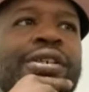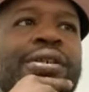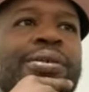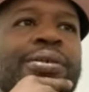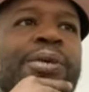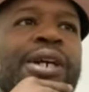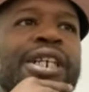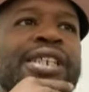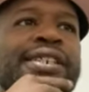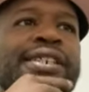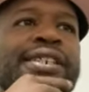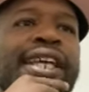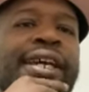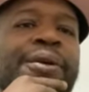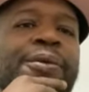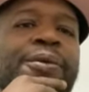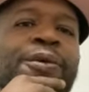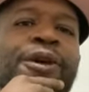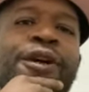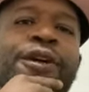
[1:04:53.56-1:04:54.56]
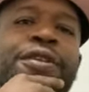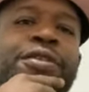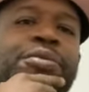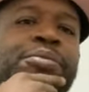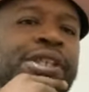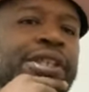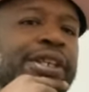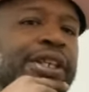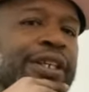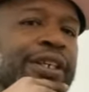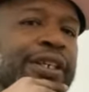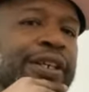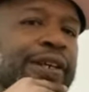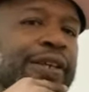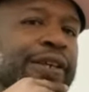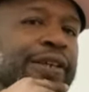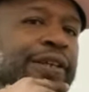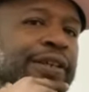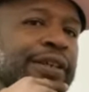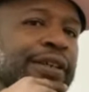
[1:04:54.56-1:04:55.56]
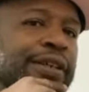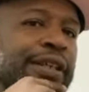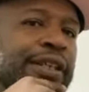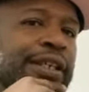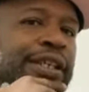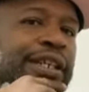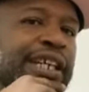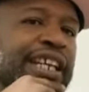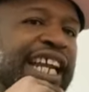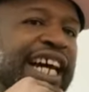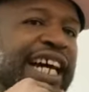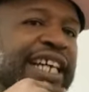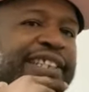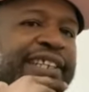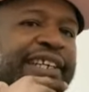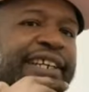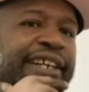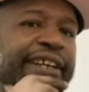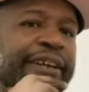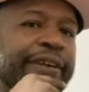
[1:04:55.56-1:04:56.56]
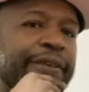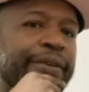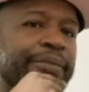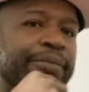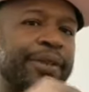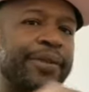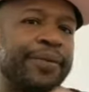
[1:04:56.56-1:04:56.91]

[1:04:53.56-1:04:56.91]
what's the name worked me? Elijah Ingram.